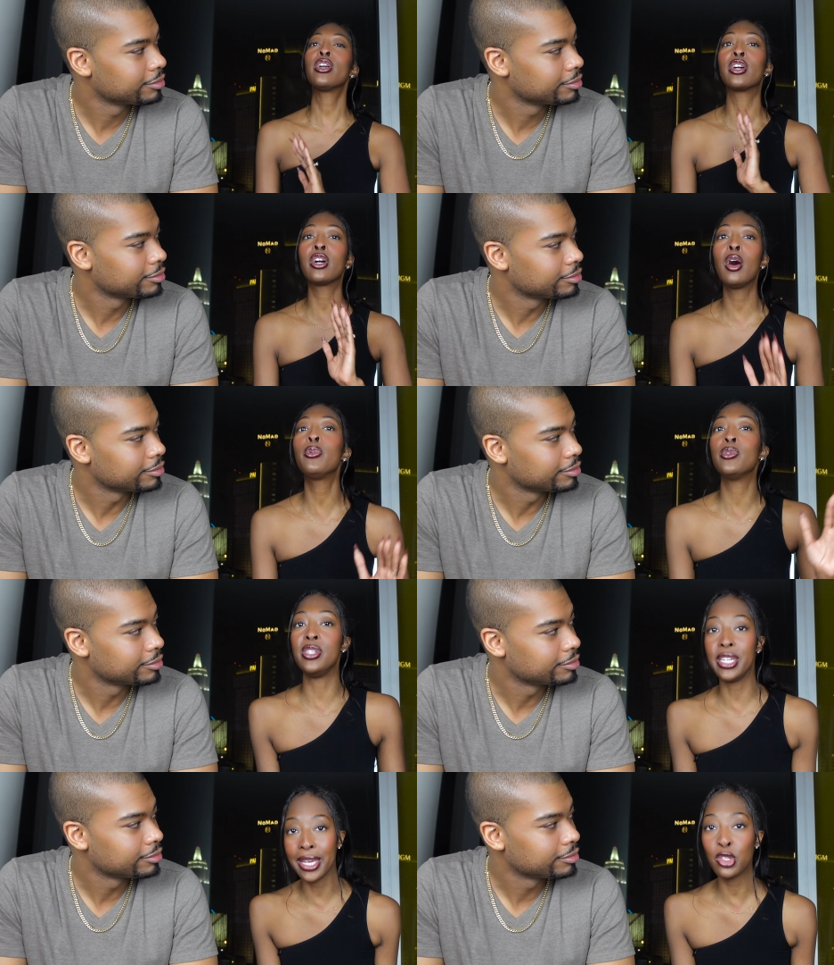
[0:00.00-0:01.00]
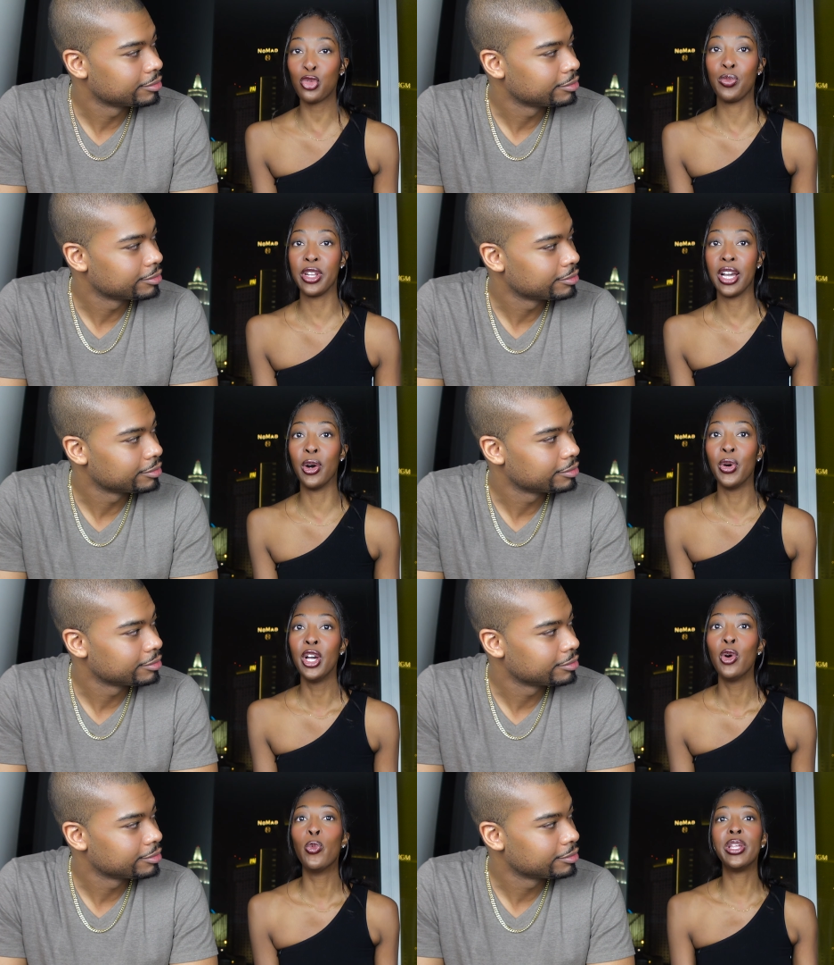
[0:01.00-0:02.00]
Speaker 1: a couple days from now
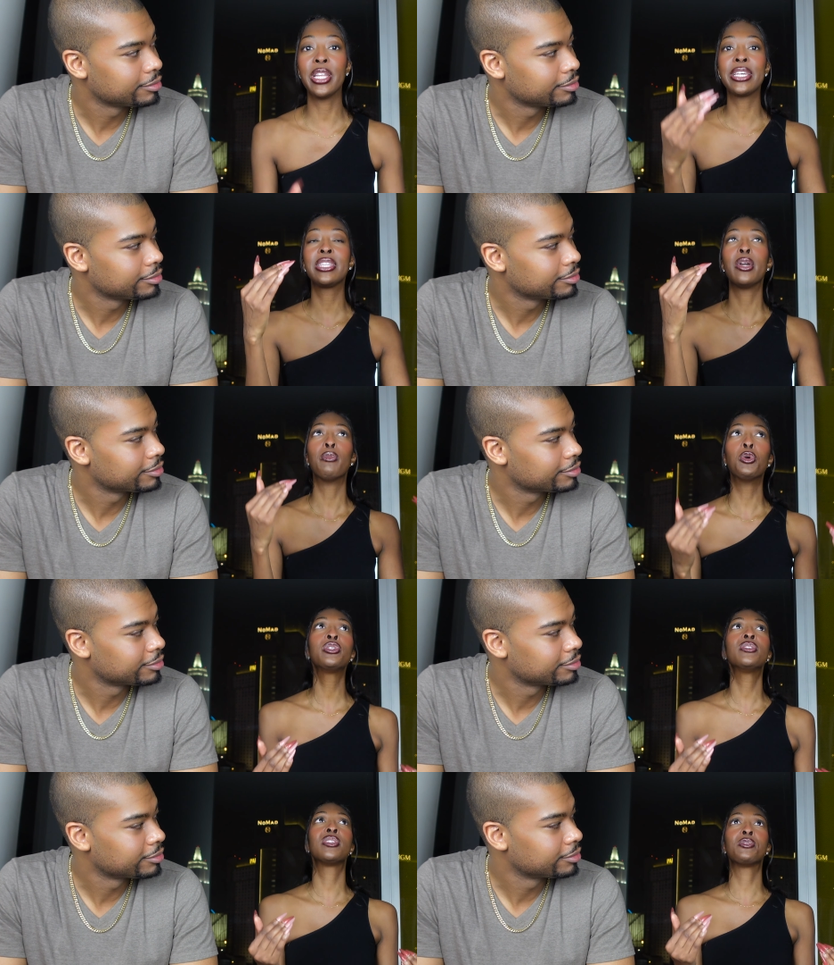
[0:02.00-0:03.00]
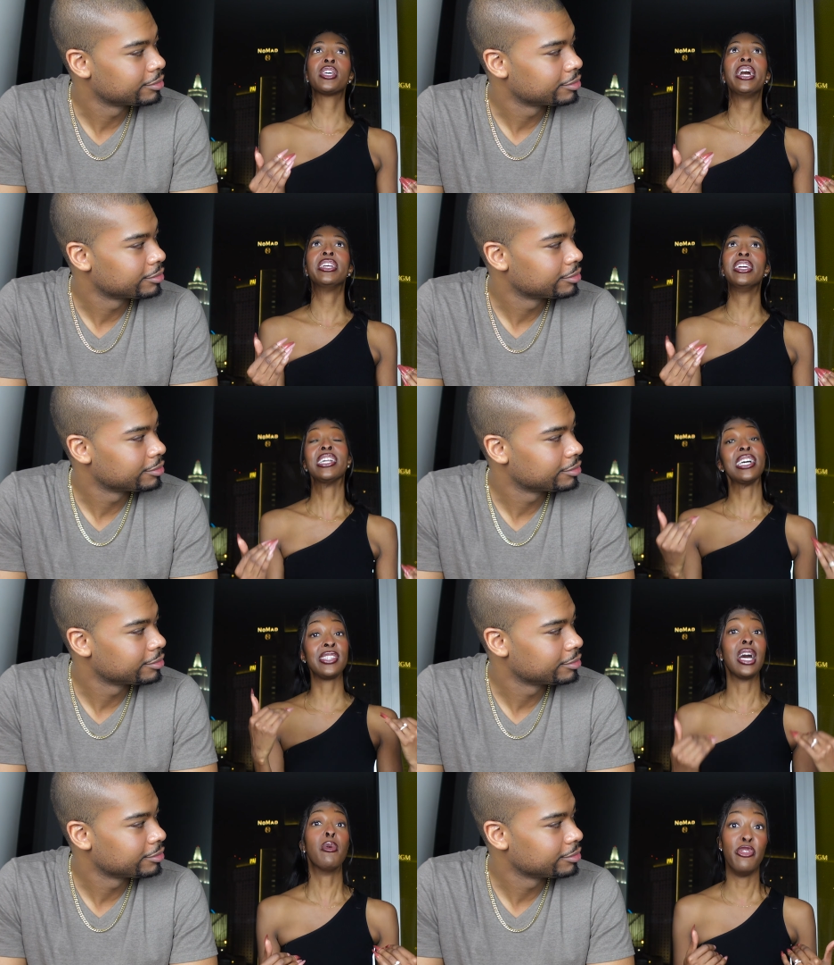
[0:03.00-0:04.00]
when like the emotion subsided and I
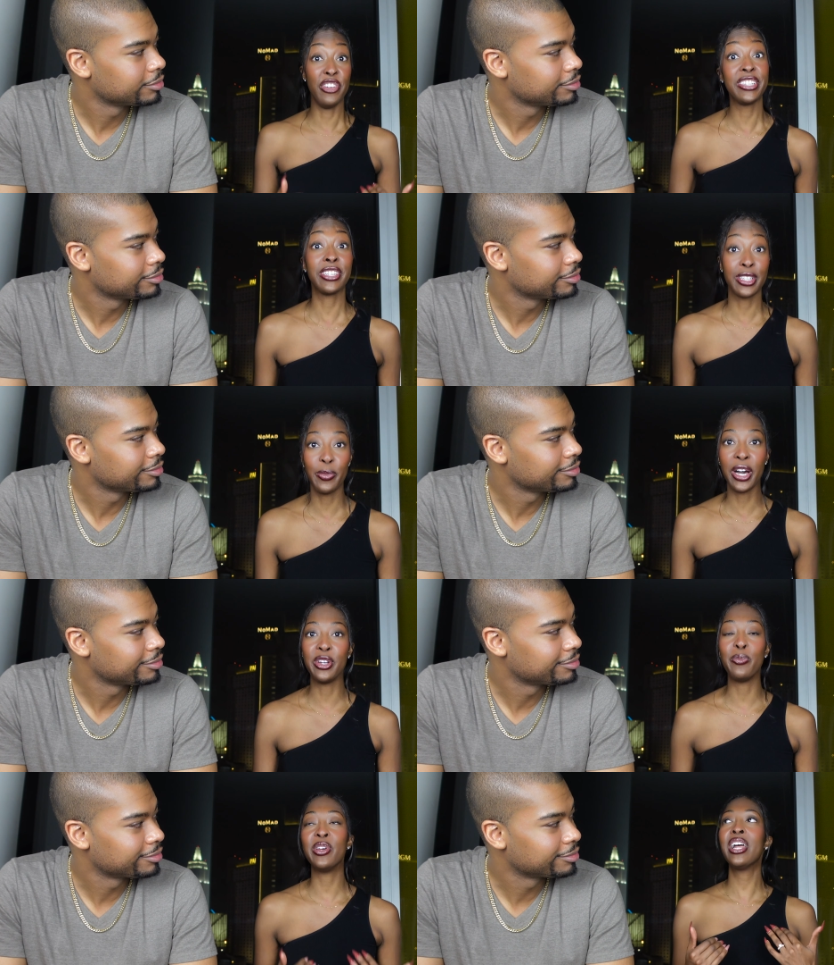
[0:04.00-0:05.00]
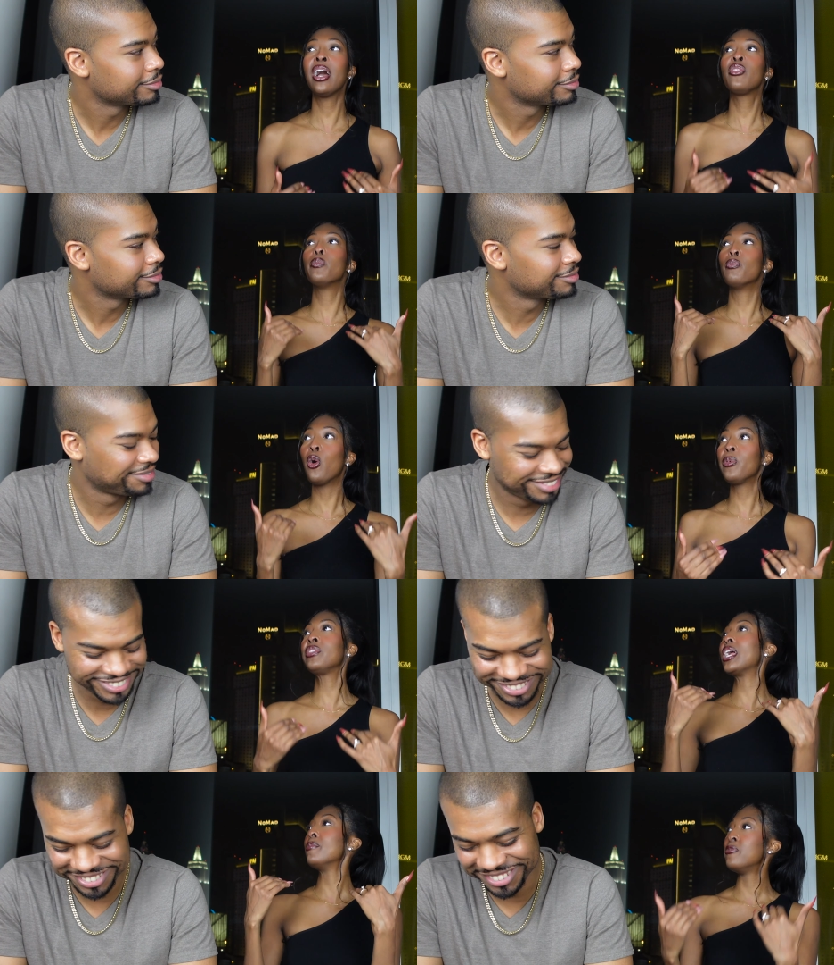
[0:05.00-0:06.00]
stopped venting about it. But not in the moment
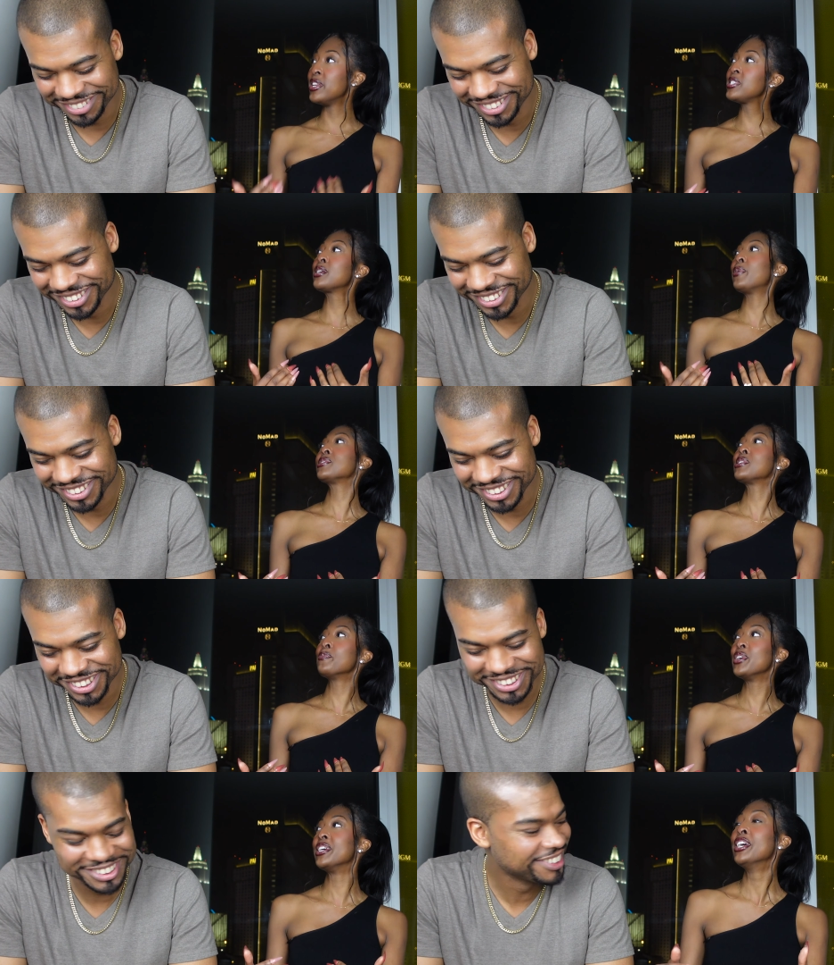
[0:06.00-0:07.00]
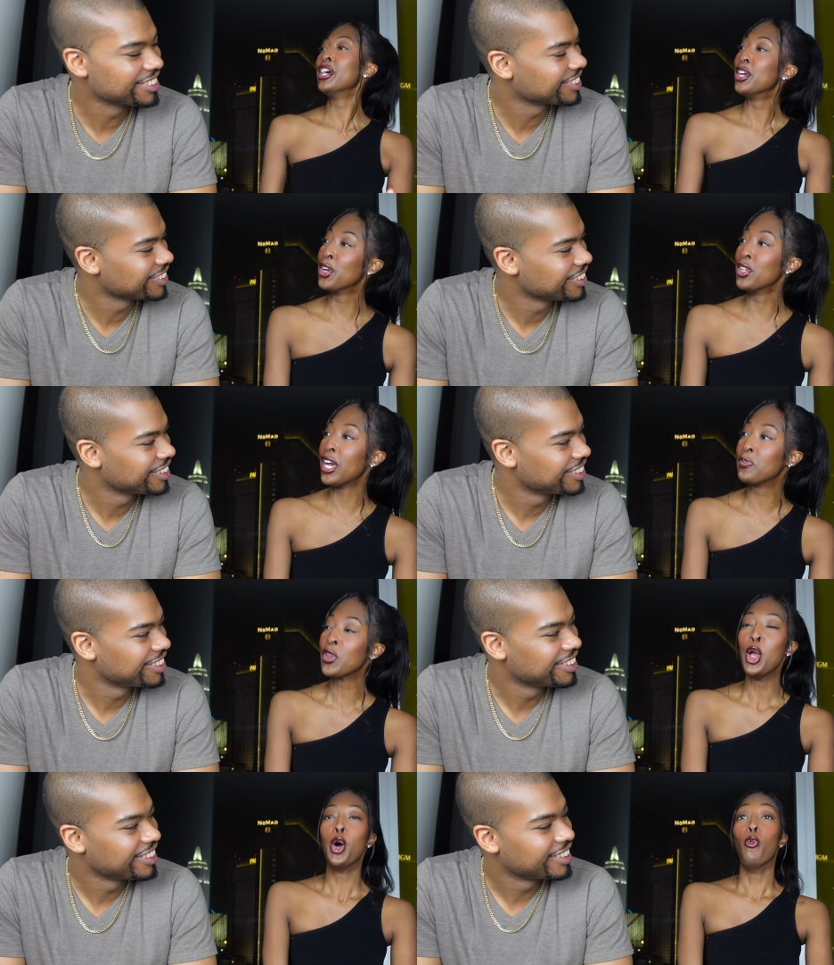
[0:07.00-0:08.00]
that I'm venting about something, you're like,
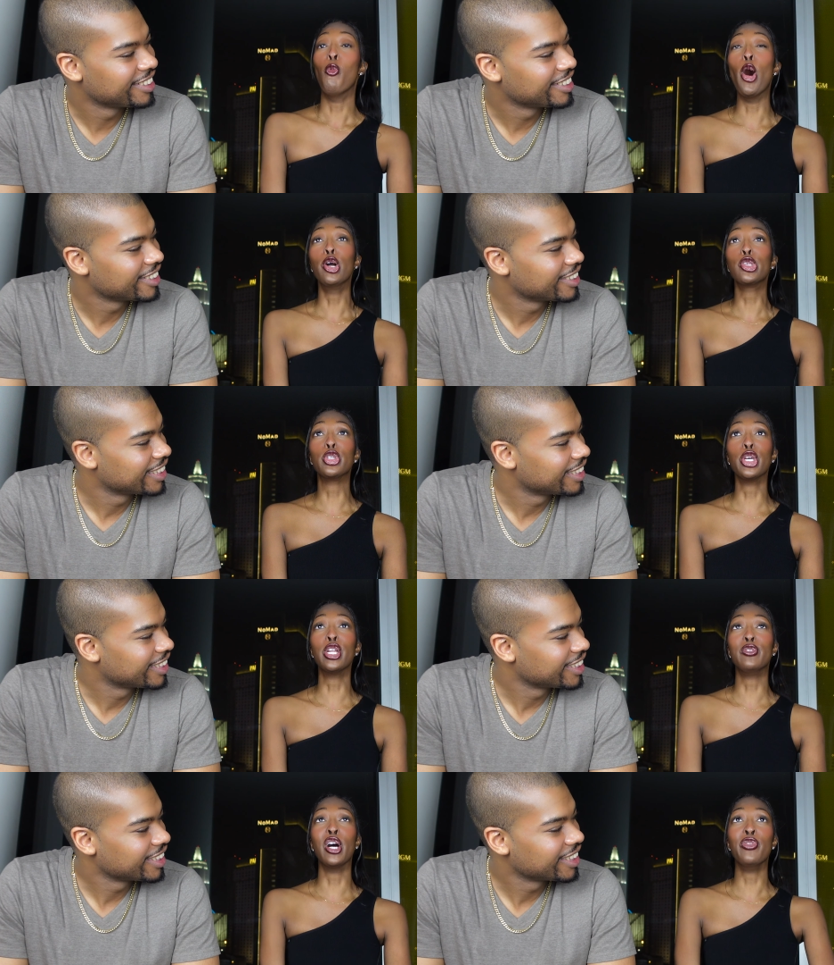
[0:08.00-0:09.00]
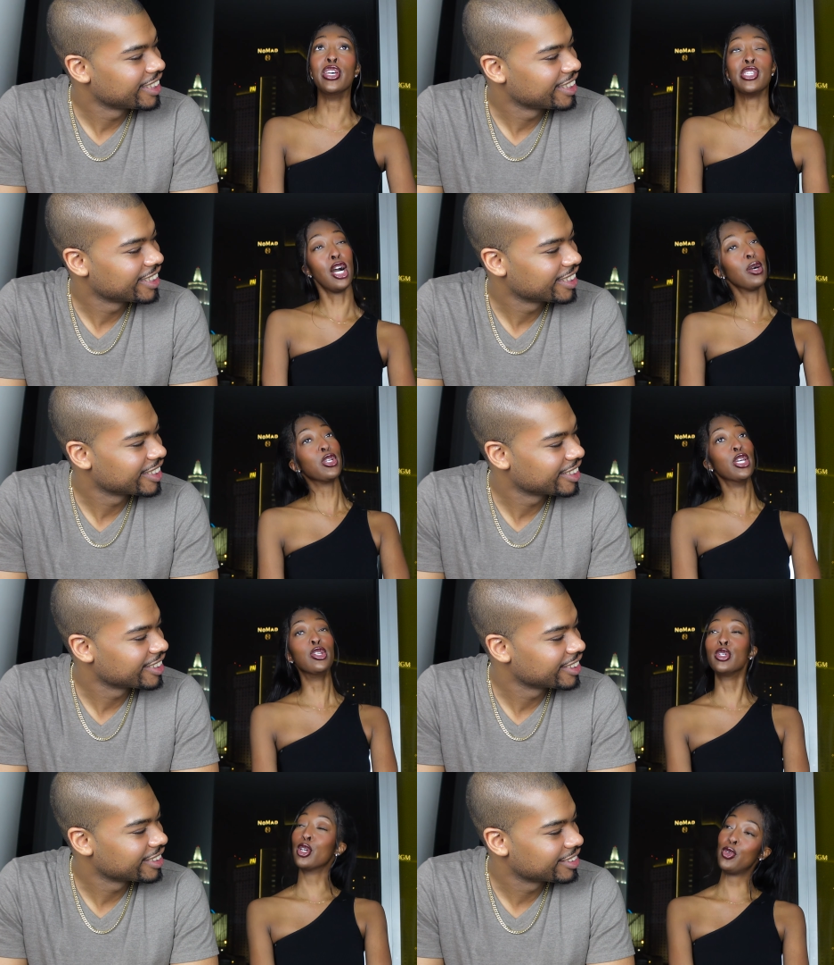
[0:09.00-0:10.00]
well, you should have done this. How come you
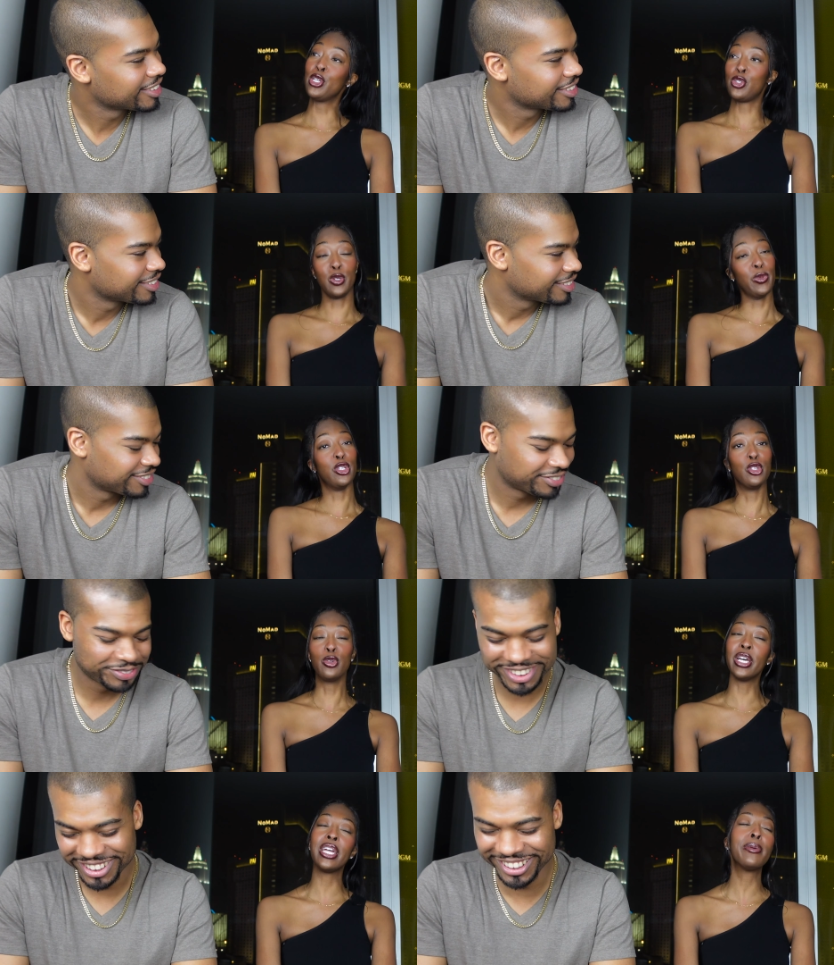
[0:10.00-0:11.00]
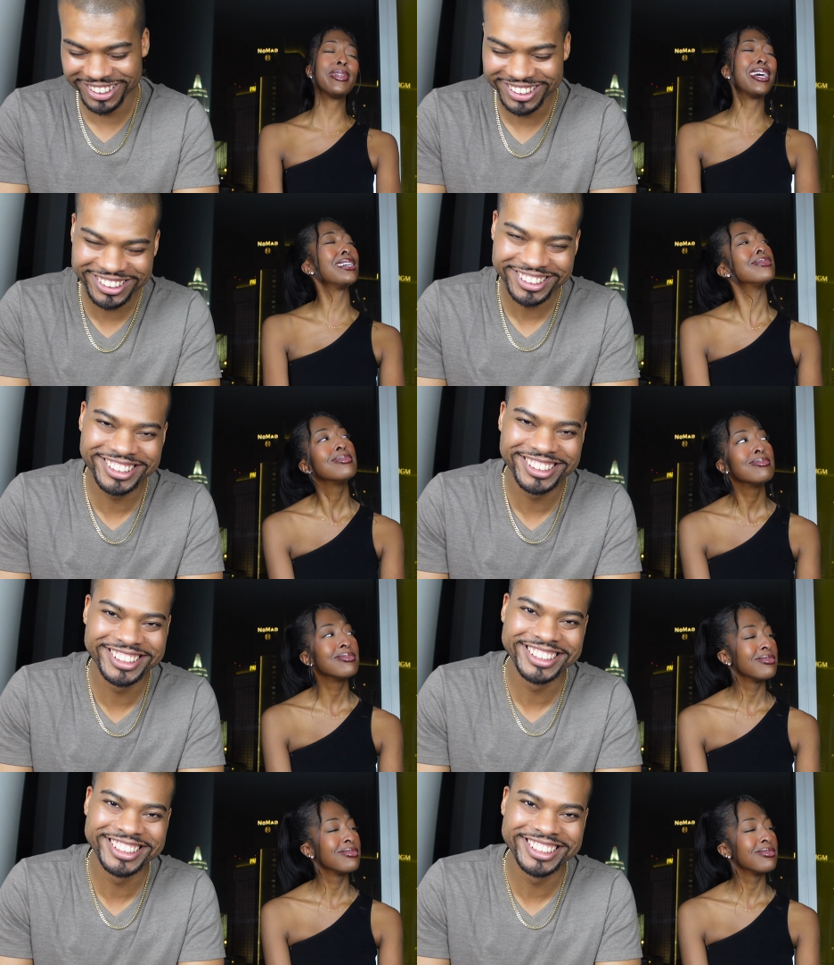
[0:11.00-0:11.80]
didn't do your research? But did you? And I'm like,